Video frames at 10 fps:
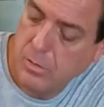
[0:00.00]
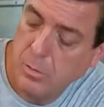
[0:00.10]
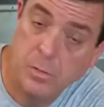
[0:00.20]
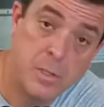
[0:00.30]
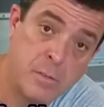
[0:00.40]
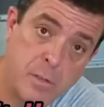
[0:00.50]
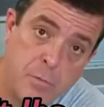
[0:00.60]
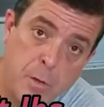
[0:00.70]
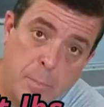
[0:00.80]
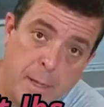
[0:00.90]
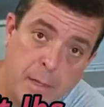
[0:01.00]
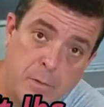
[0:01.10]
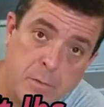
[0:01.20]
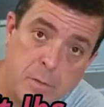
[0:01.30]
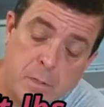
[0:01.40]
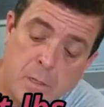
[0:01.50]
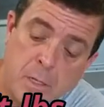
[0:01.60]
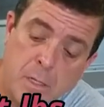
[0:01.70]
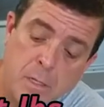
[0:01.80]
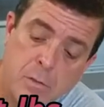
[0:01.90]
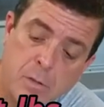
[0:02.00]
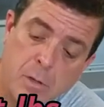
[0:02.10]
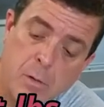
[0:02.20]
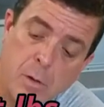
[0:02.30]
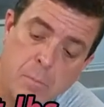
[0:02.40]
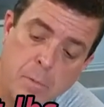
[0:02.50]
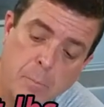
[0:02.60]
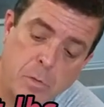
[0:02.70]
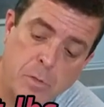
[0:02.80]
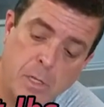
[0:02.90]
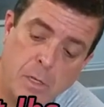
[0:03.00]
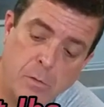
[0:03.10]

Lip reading: to 60 foot-pounds. So I'm just gonna,